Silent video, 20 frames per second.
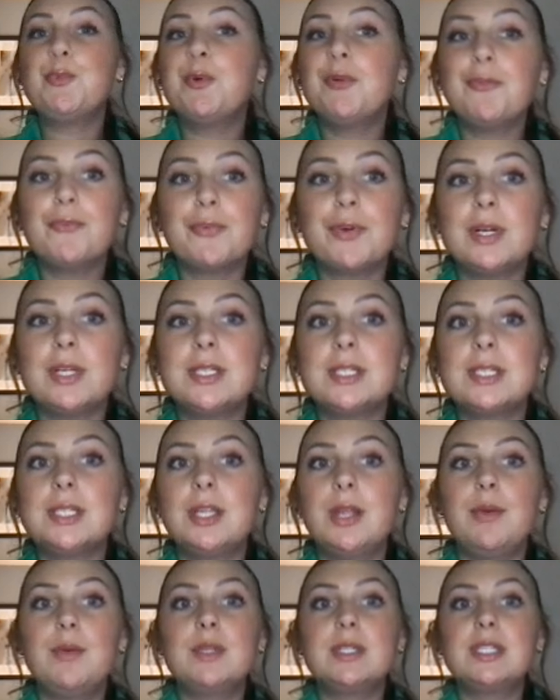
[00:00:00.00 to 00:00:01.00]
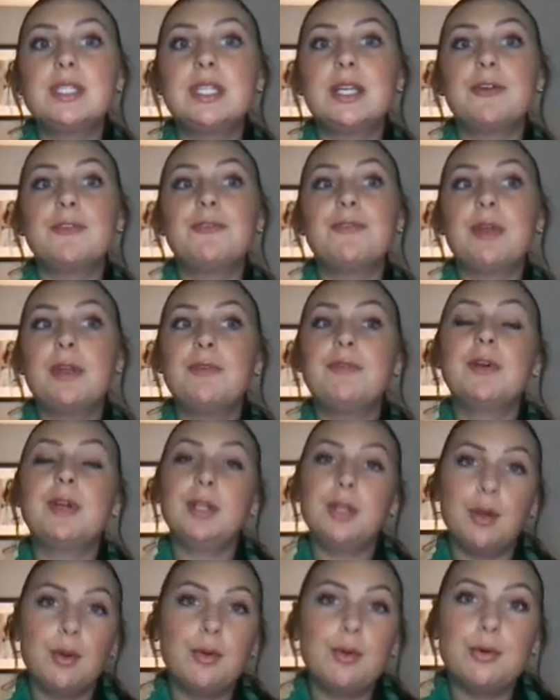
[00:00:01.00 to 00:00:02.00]
of friends noticed their
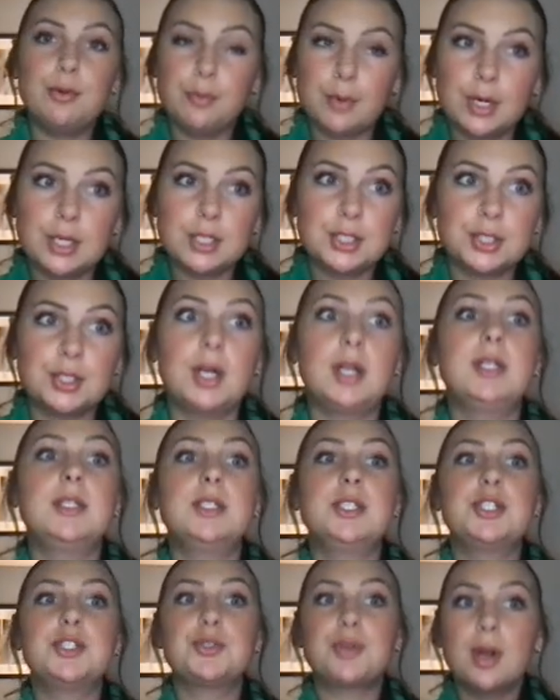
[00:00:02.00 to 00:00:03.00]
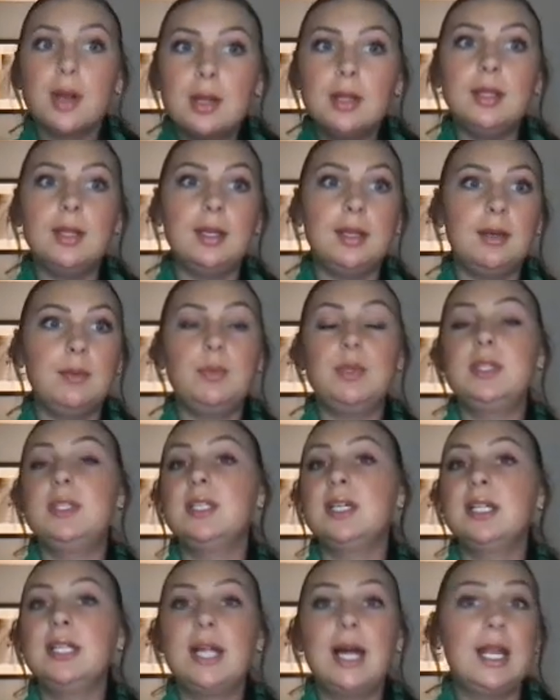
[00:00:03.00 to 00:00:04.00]
favorite local restaurant struggling
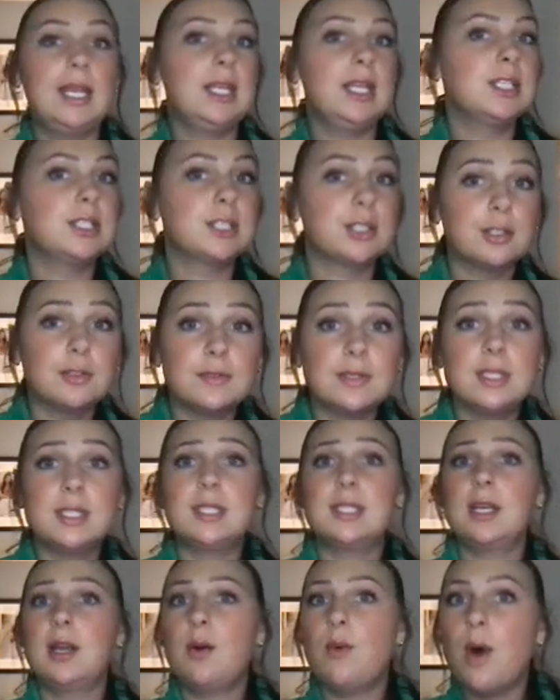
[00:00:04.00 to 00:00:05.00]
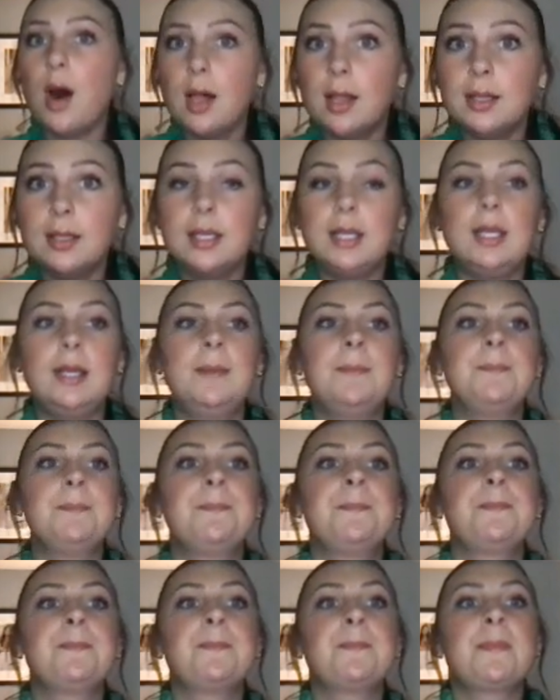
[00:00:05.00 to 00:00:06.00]
with declining service and quality,
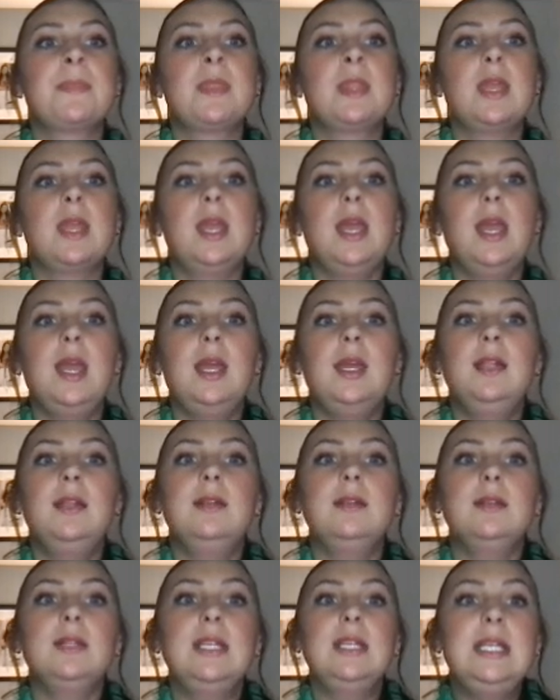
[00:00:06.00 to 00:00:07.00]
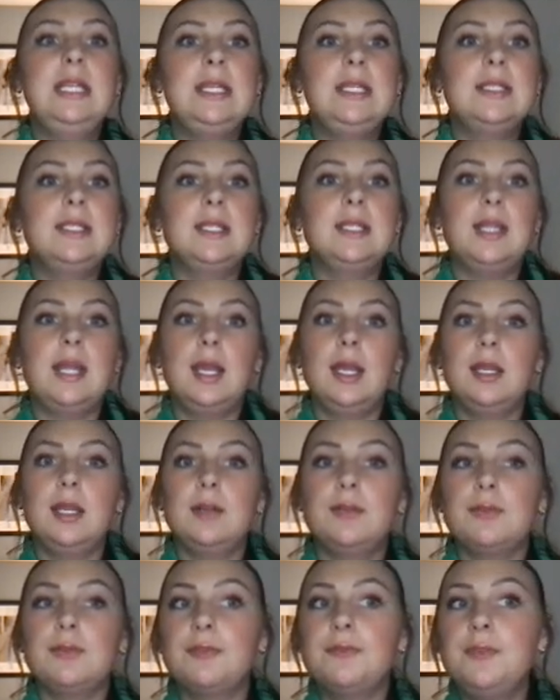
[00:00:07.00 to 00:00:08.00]
and leading to
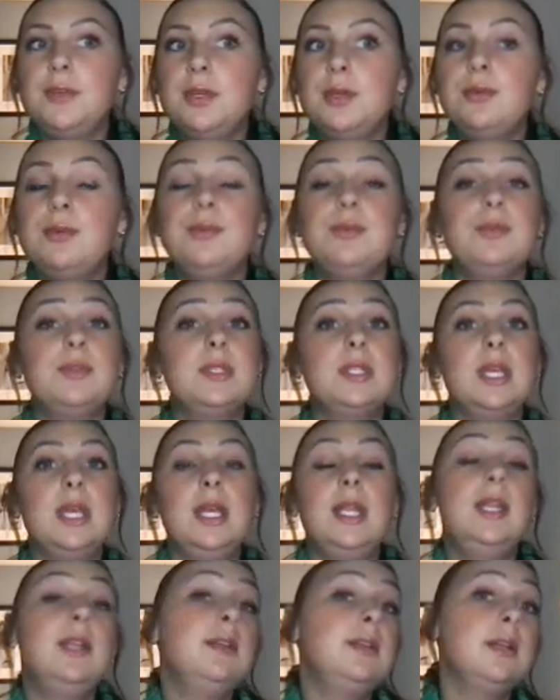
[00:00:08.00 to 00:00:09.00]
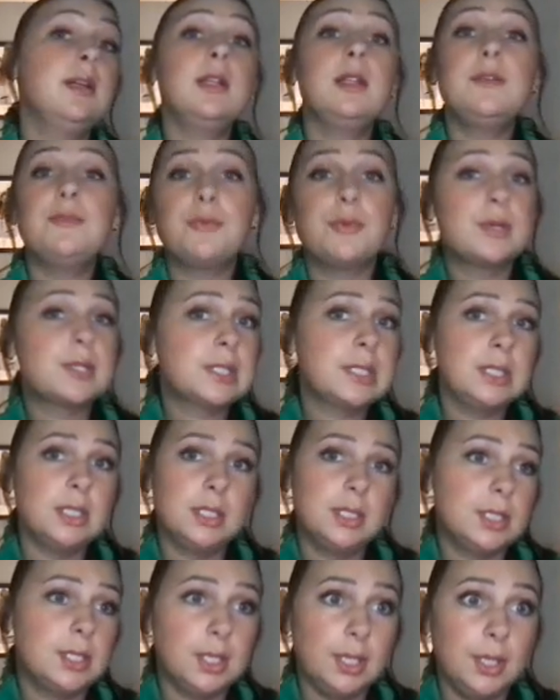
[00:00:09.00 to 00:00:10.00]
negative reviews, and nearly forced
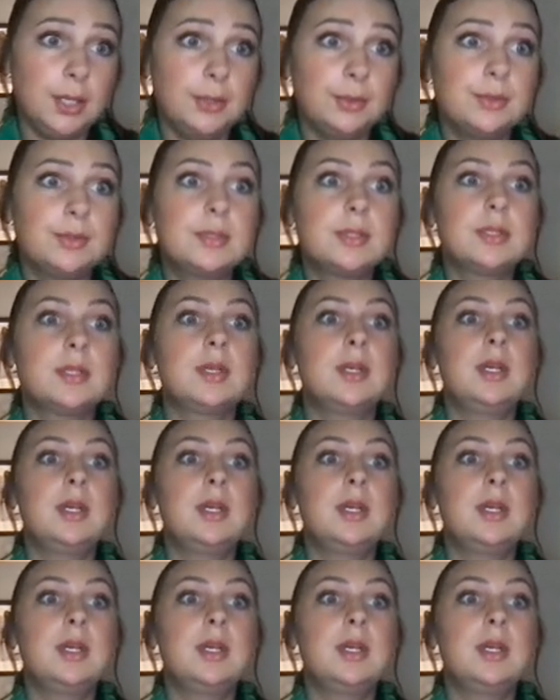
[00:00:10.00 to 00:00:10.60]
it to close.